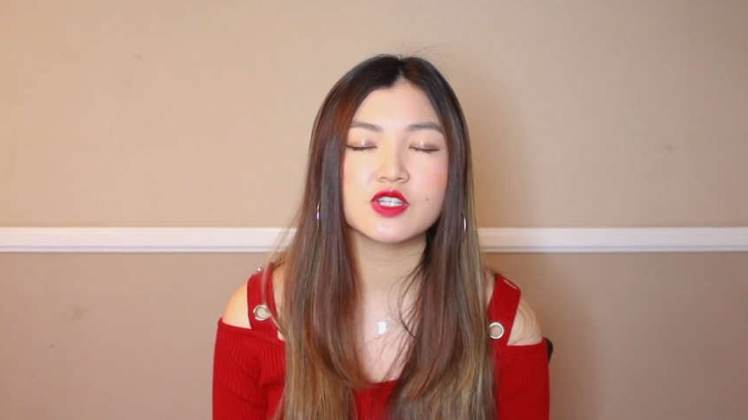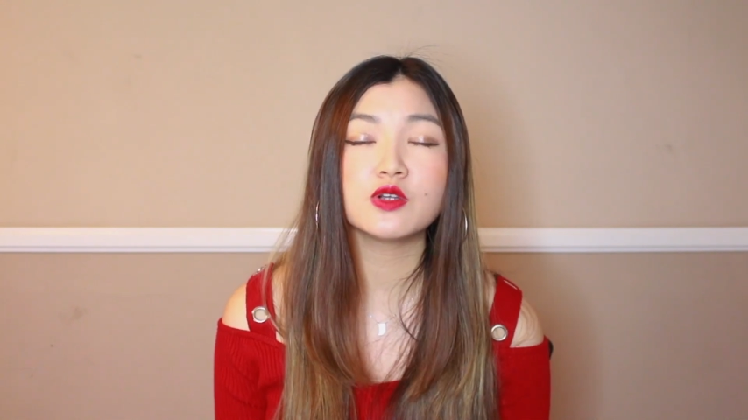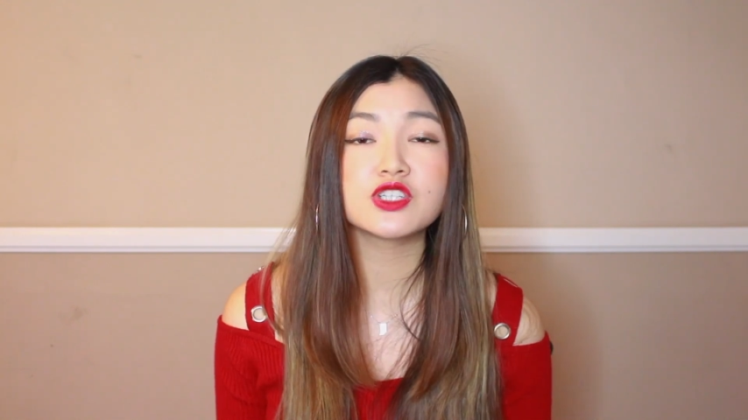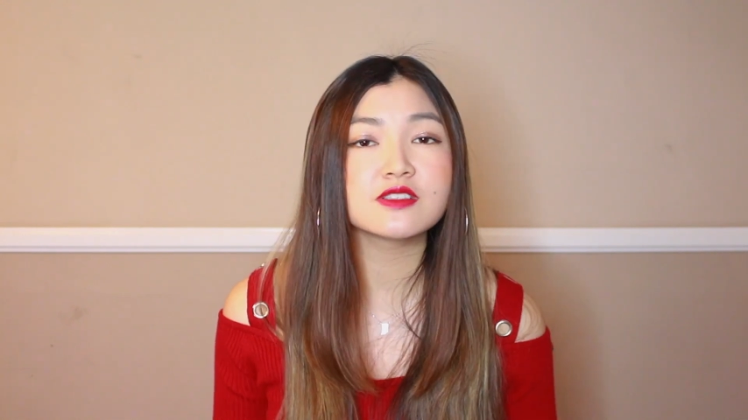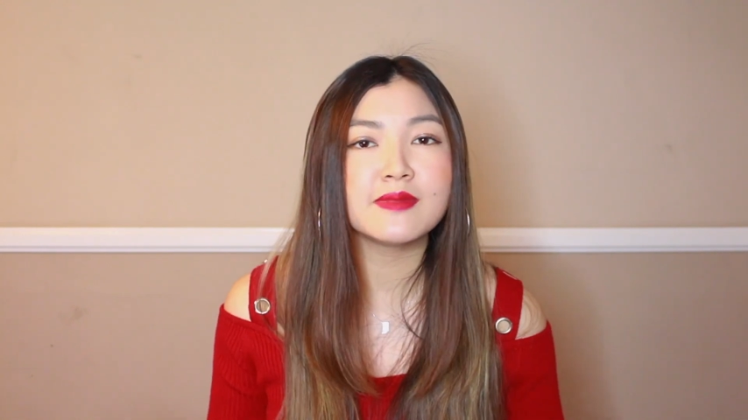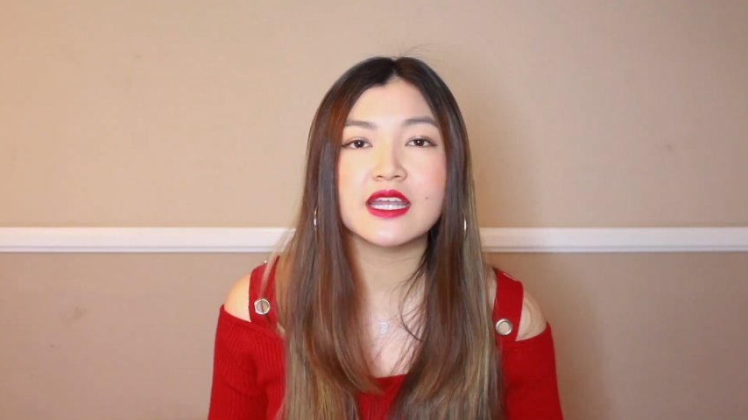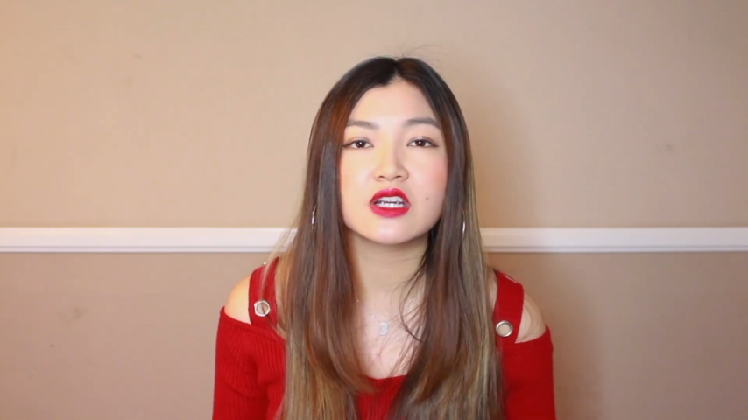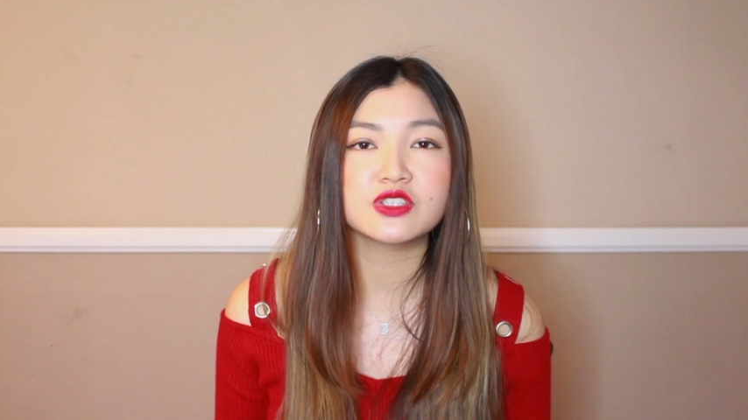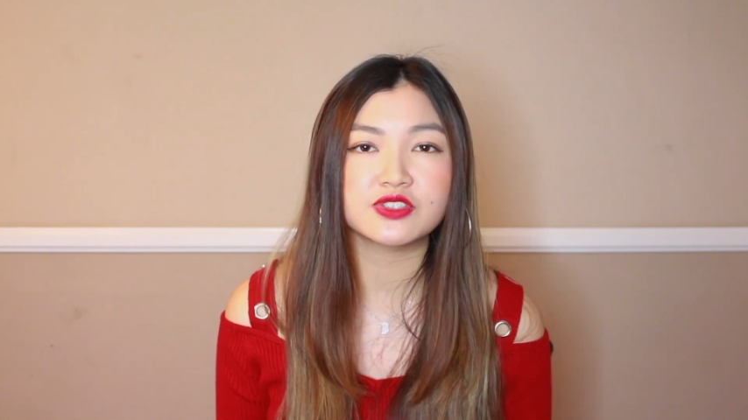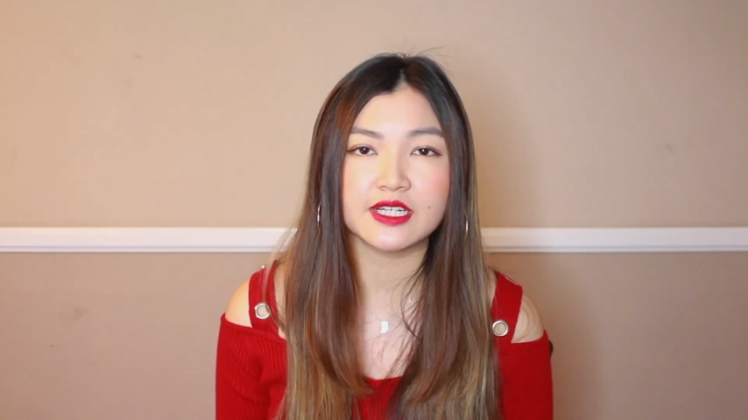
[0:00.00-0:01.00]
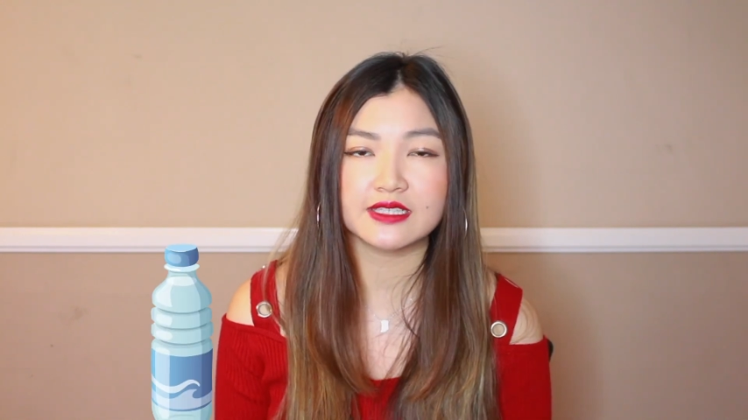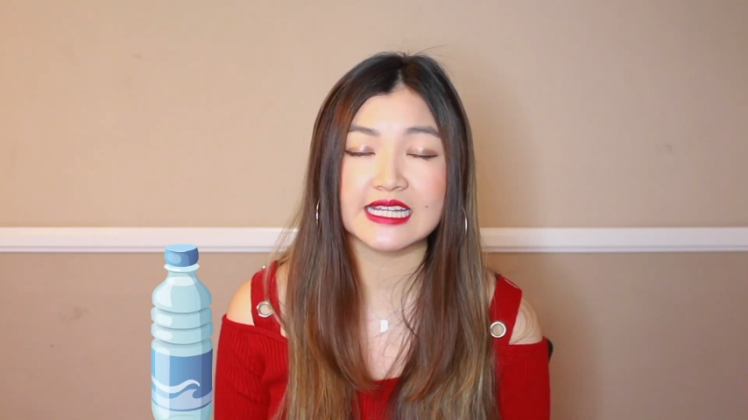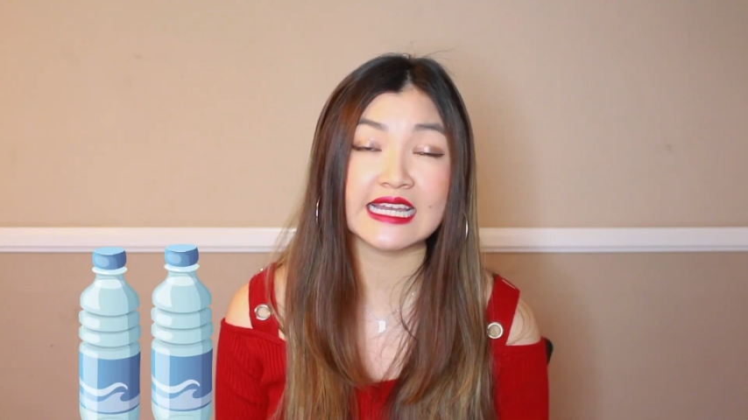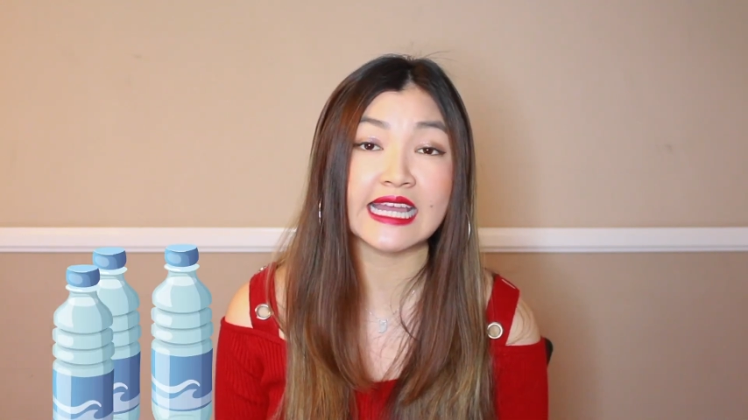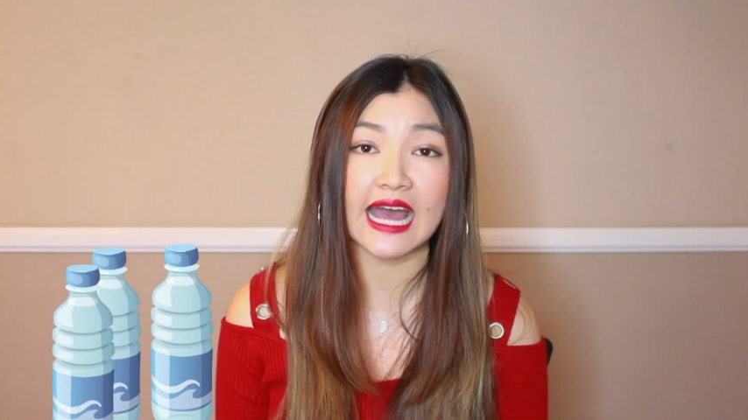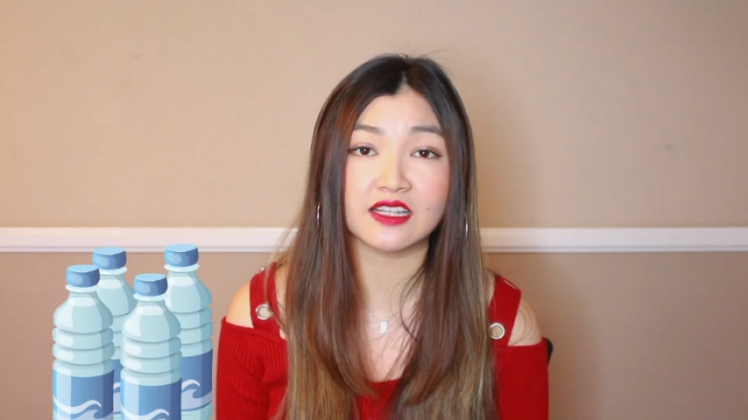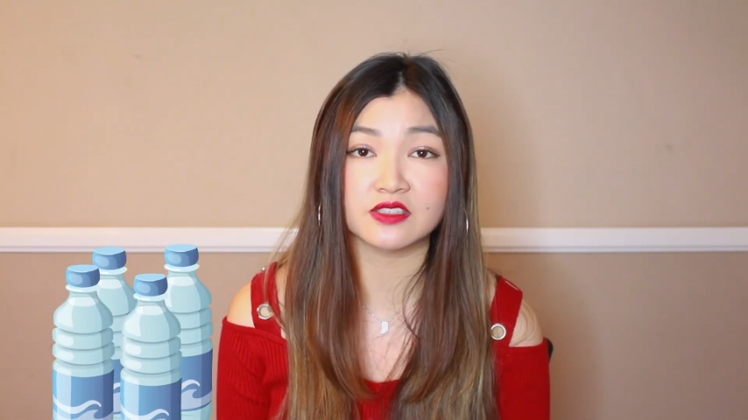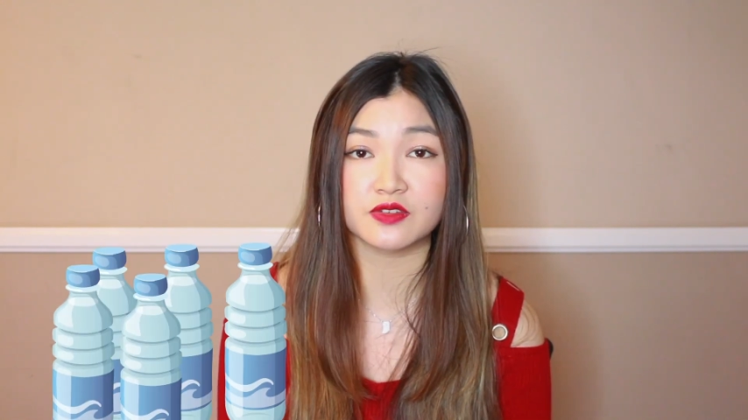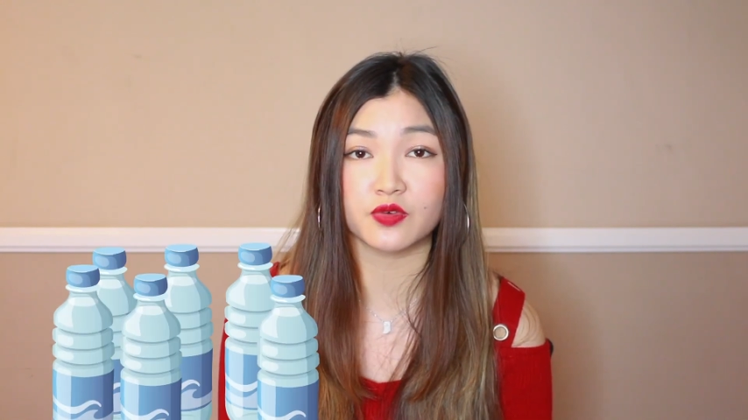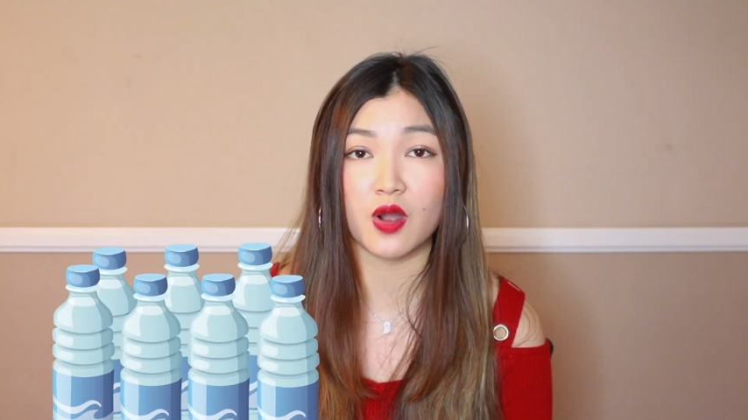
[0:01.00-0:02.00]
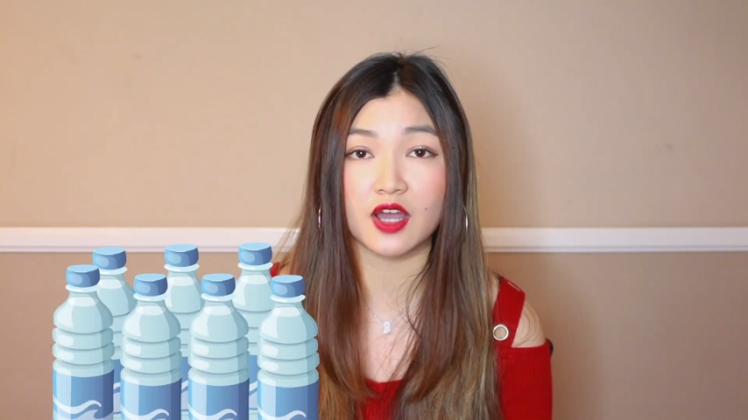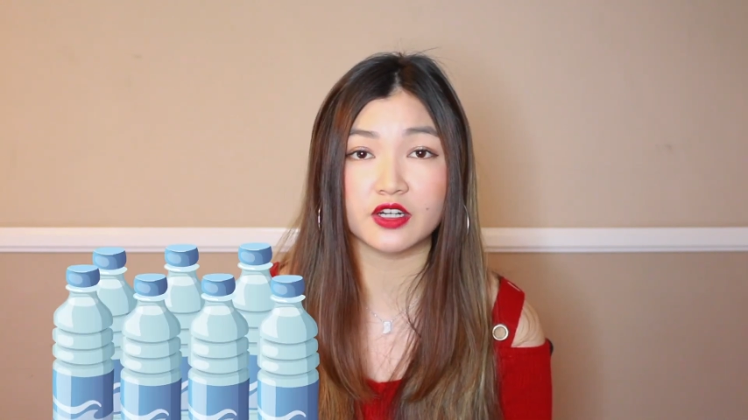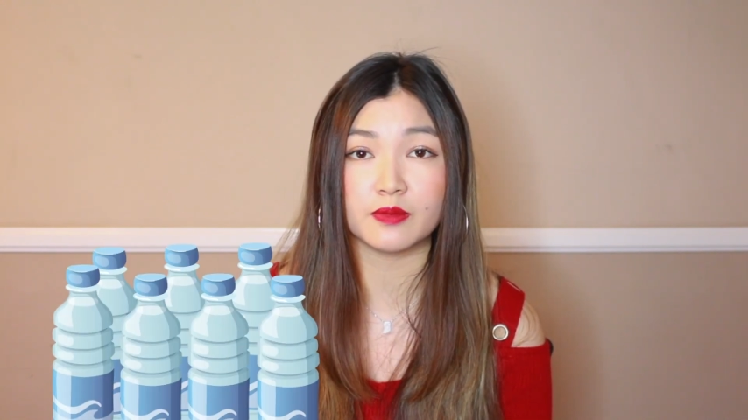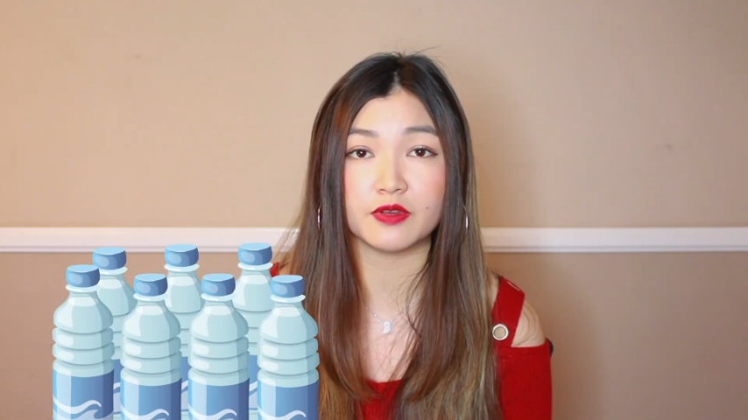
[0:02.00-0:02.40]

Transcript: So just make her drink 10 gallons of water